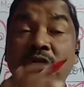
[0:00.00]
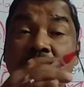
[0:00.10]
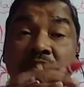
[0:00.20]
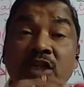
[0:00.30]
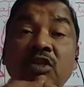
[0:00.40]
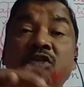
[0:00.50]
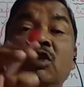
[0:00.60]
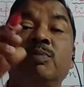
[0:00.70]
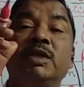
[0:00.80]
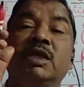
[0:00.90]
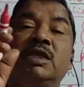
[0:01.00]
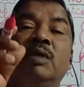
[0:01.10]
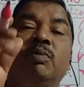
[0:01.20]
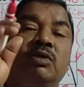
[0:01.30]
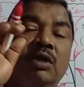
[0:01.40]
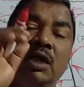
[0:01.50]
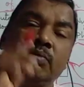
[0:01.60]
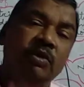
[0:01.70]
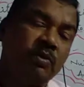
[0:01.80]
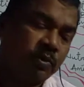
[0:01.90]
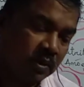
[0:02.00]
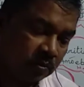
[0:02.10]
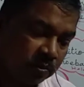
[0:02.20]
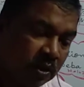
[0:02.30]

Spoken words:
increases the surface area for the absorption.